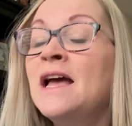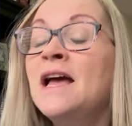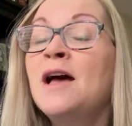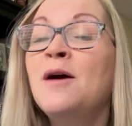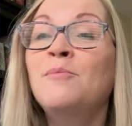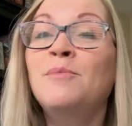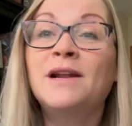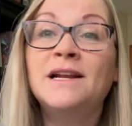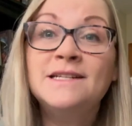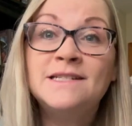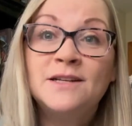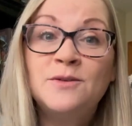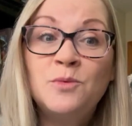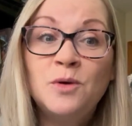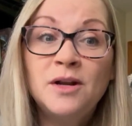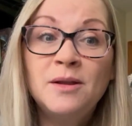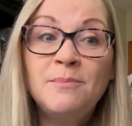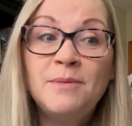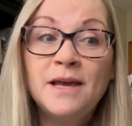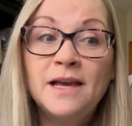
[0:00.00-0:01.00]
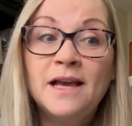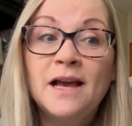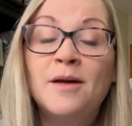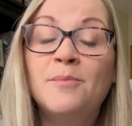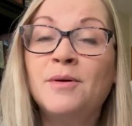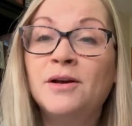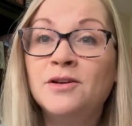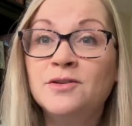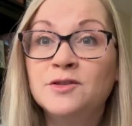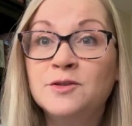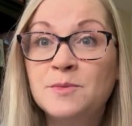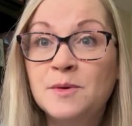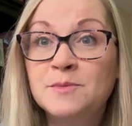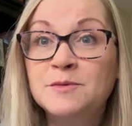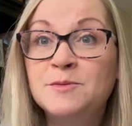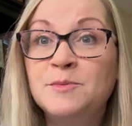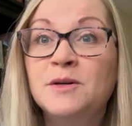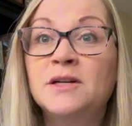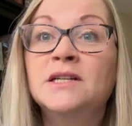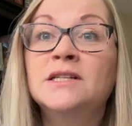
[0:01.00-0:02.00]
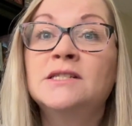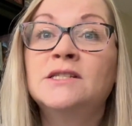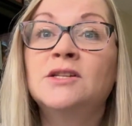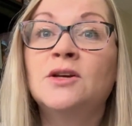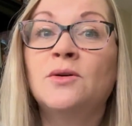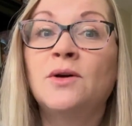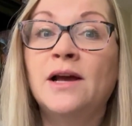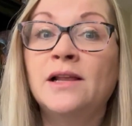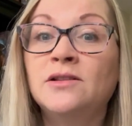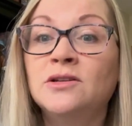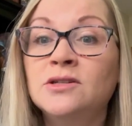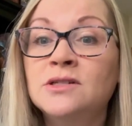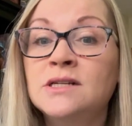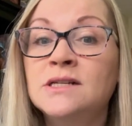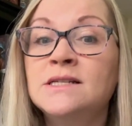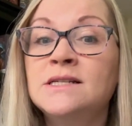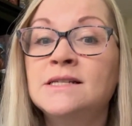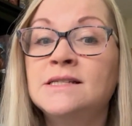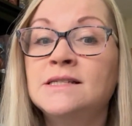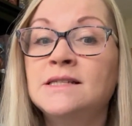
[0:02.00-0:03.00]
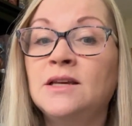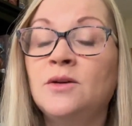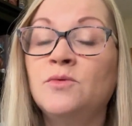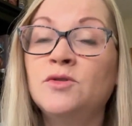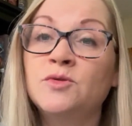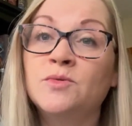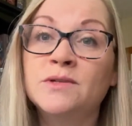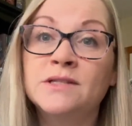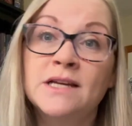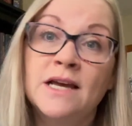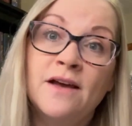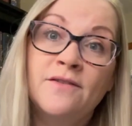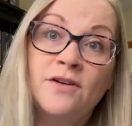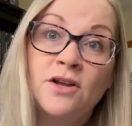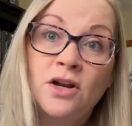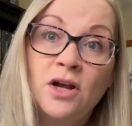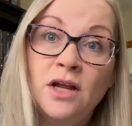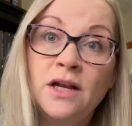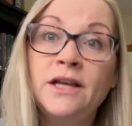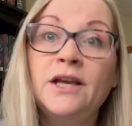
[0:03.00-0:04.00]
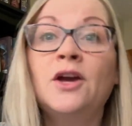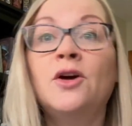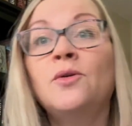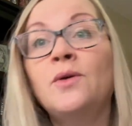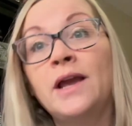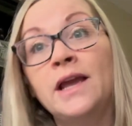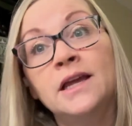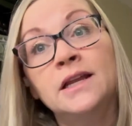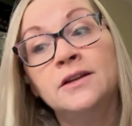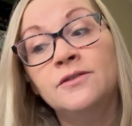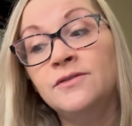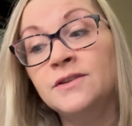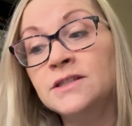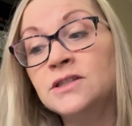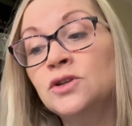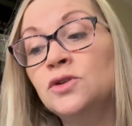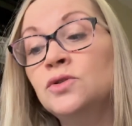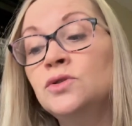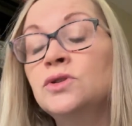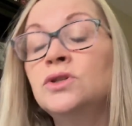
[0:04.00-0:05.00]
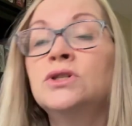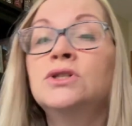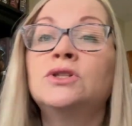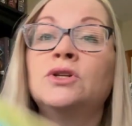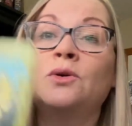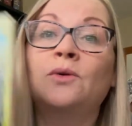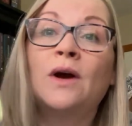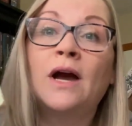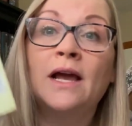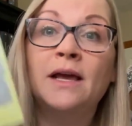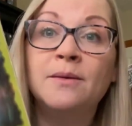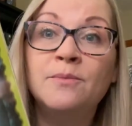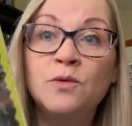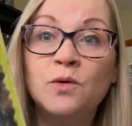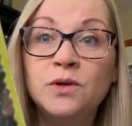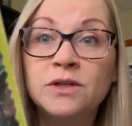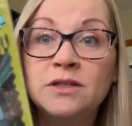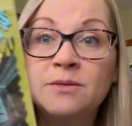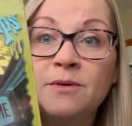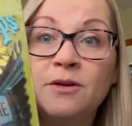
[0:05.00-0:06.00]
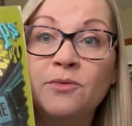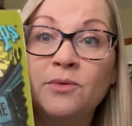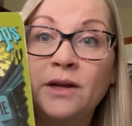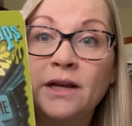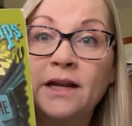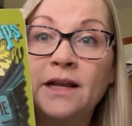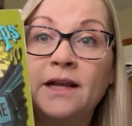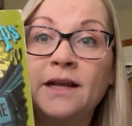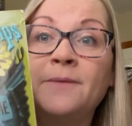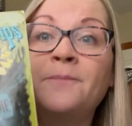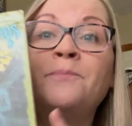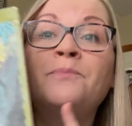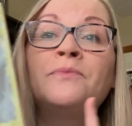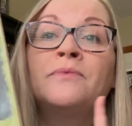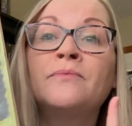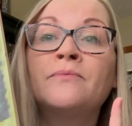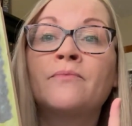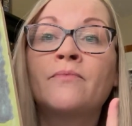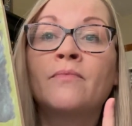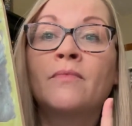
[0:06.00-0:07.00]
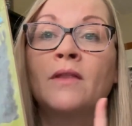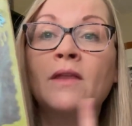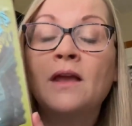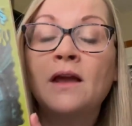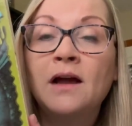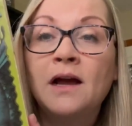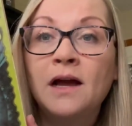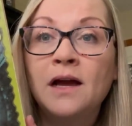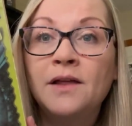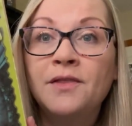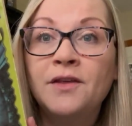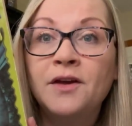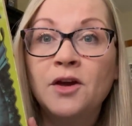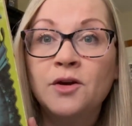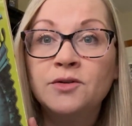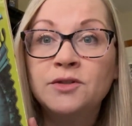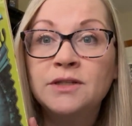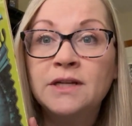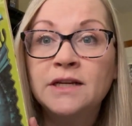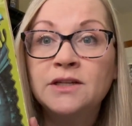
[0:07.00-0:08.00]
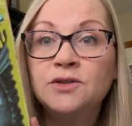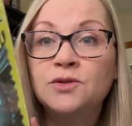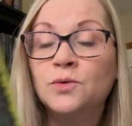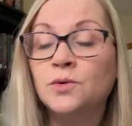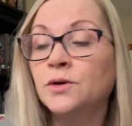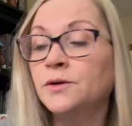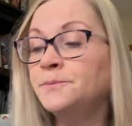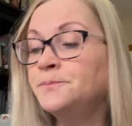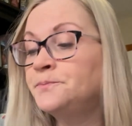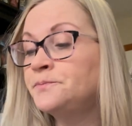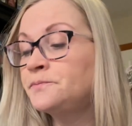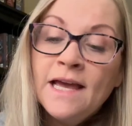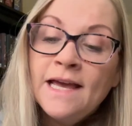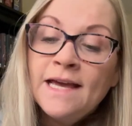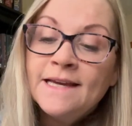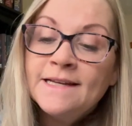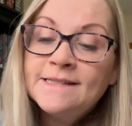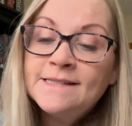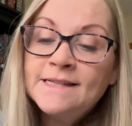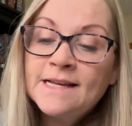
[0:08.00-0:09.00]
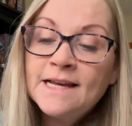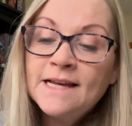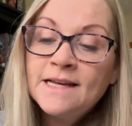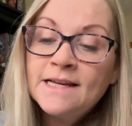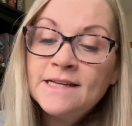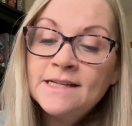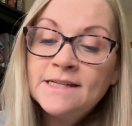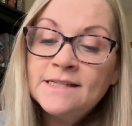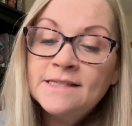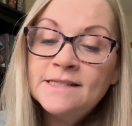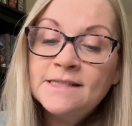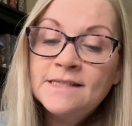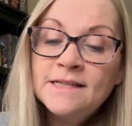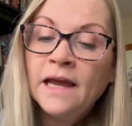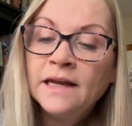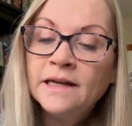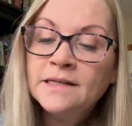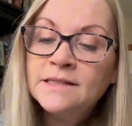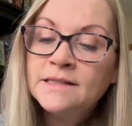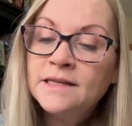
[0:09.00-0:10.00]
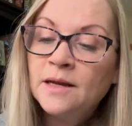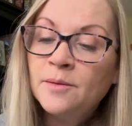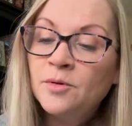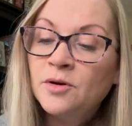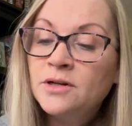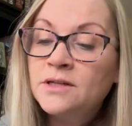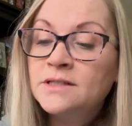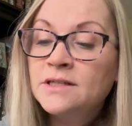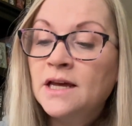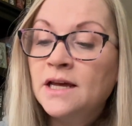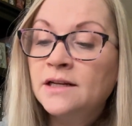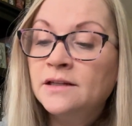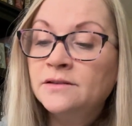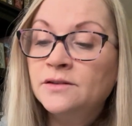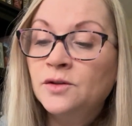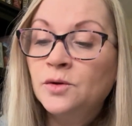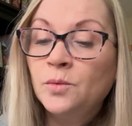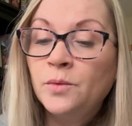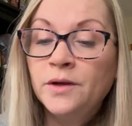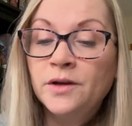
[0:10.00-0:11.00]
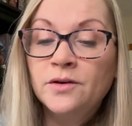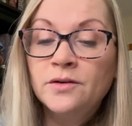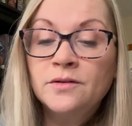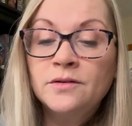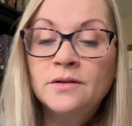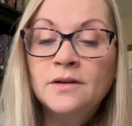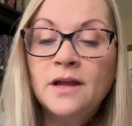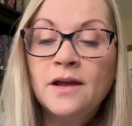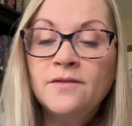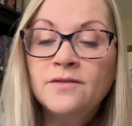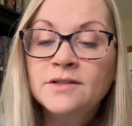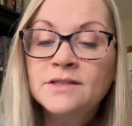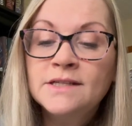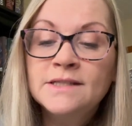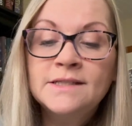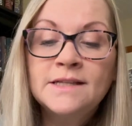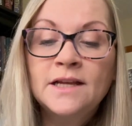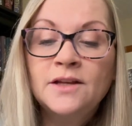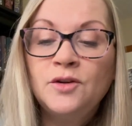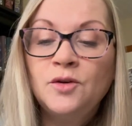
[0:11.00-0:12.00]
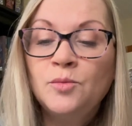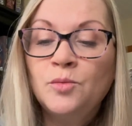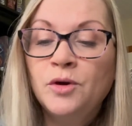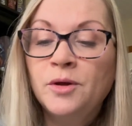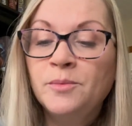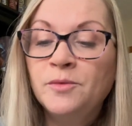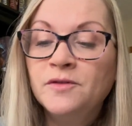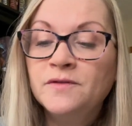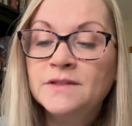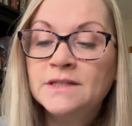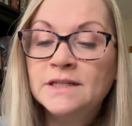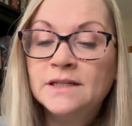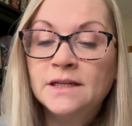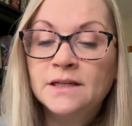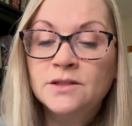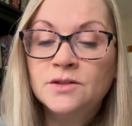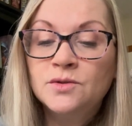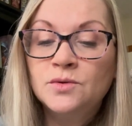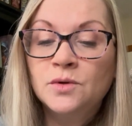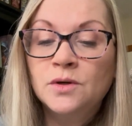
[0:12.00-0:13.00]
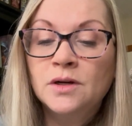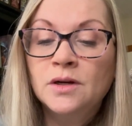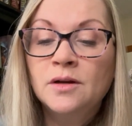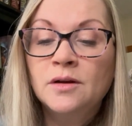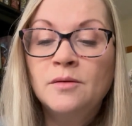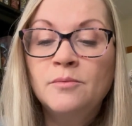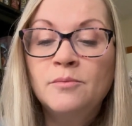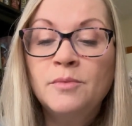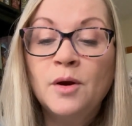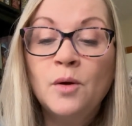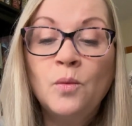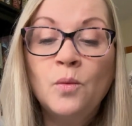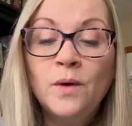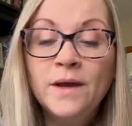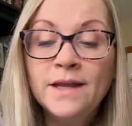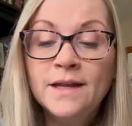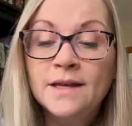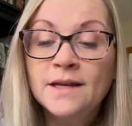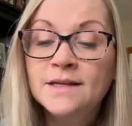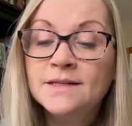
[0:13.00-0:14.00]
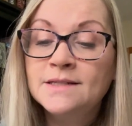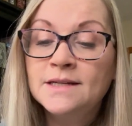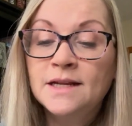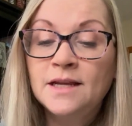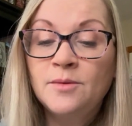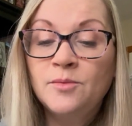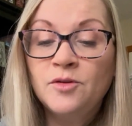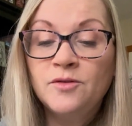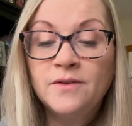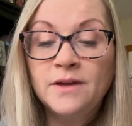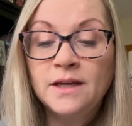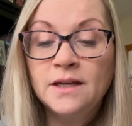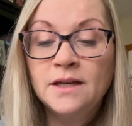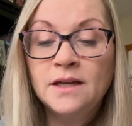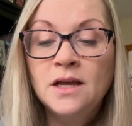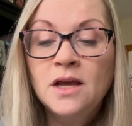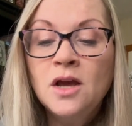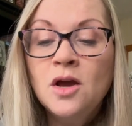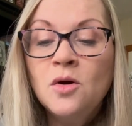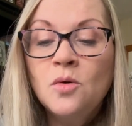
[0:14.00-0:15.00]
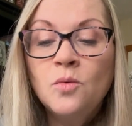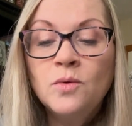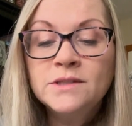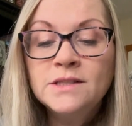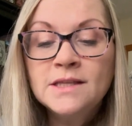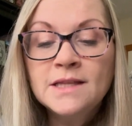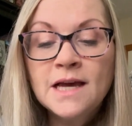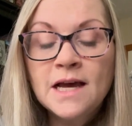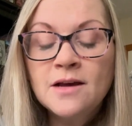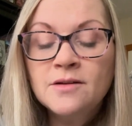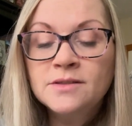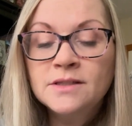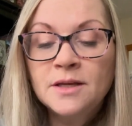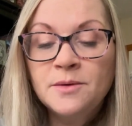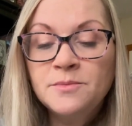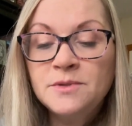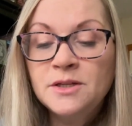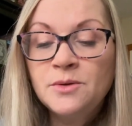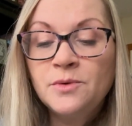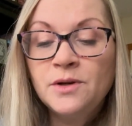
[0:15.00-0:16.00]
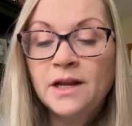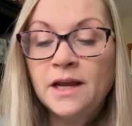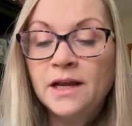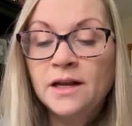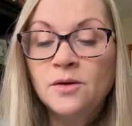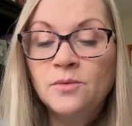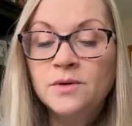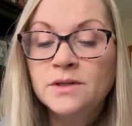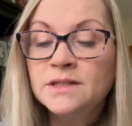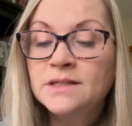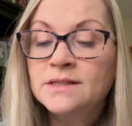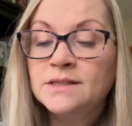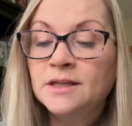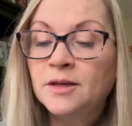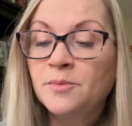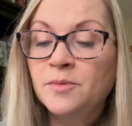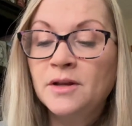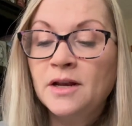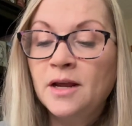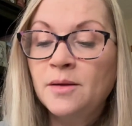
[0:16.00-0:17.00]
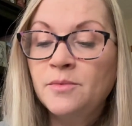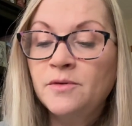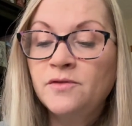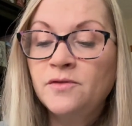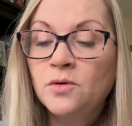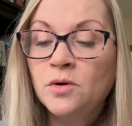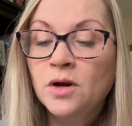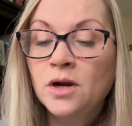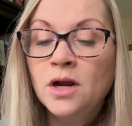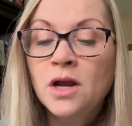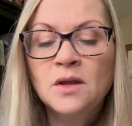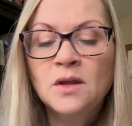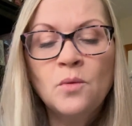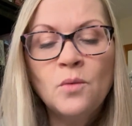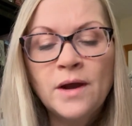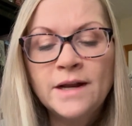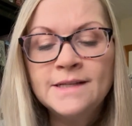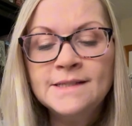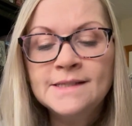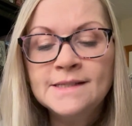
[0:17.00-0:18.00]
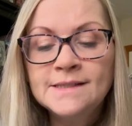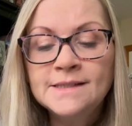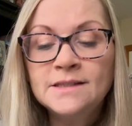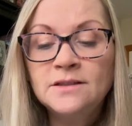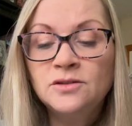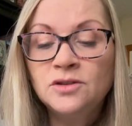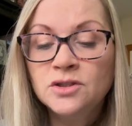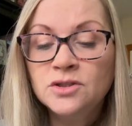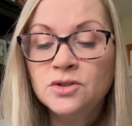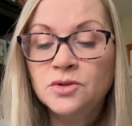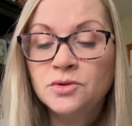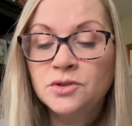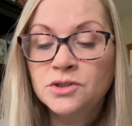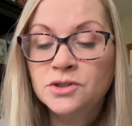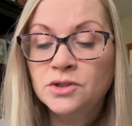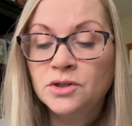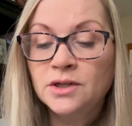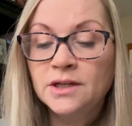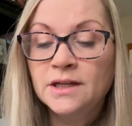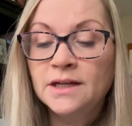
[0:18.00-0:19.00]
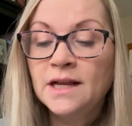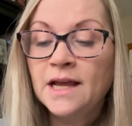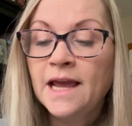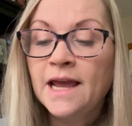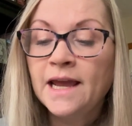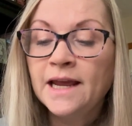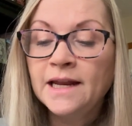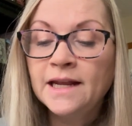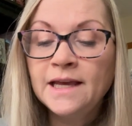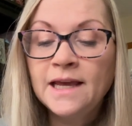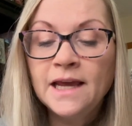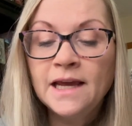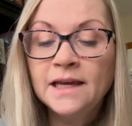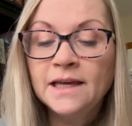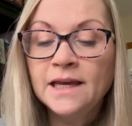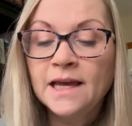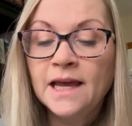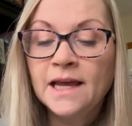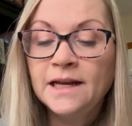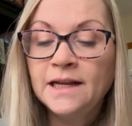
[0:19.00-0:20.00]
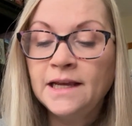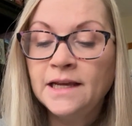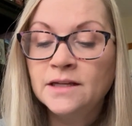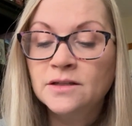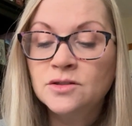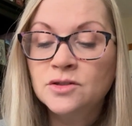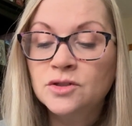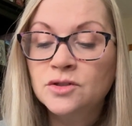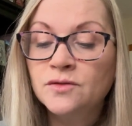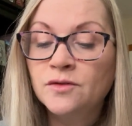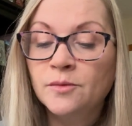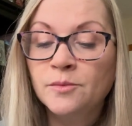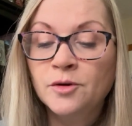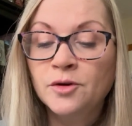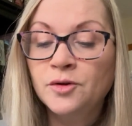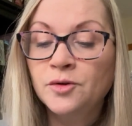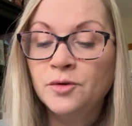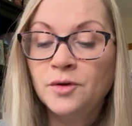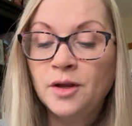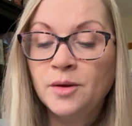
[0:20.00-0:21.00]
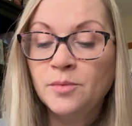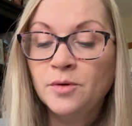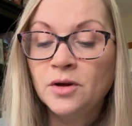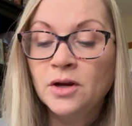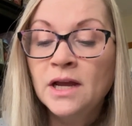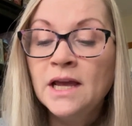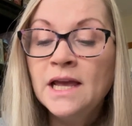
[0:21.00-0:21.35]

But I did want to pick up a Goosebumps book, so I looked to see which ones I have on audio and physical. So I am going to be reading The Ghost Next Door. It says, Hannah's neighbor has gotten a little weird ever since that new boy moved in next door. But when did he move in? Wasn't the house empty when Hannah went to sleep the night before? Why does it still look so deserted? Hannah can't get any answers from her new neighbor.